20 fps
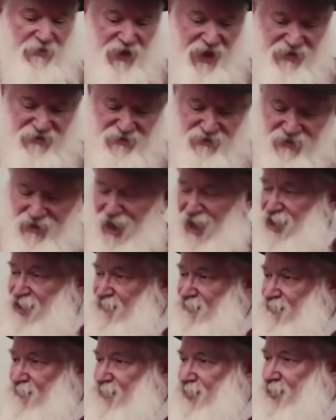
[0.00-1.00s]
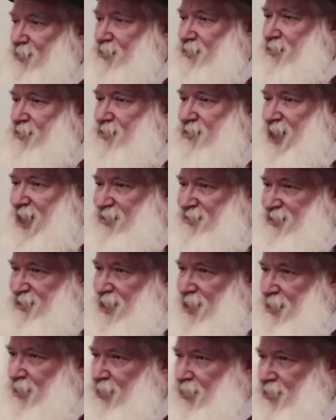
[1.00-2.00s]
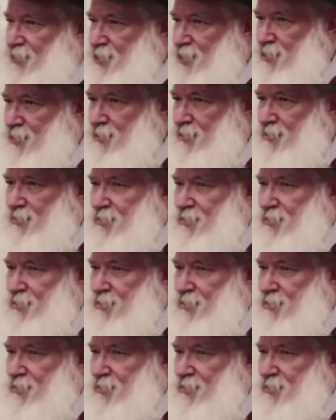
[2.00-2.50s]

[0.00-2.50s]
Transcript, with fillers: That's life. That's healthy.